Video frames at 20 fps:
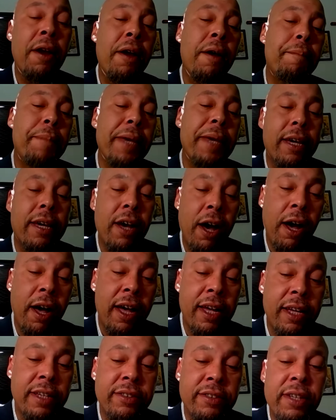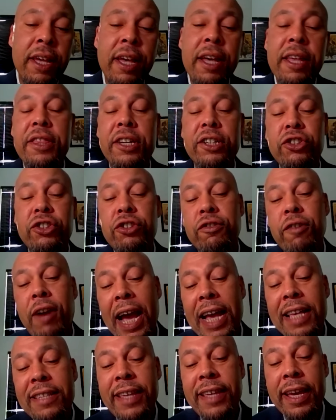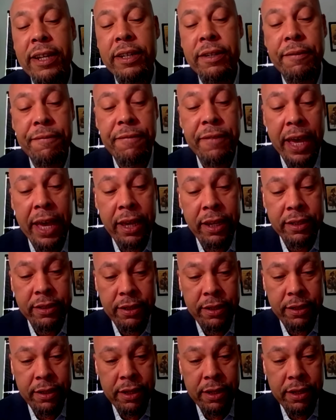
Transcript: because the Streisand effect,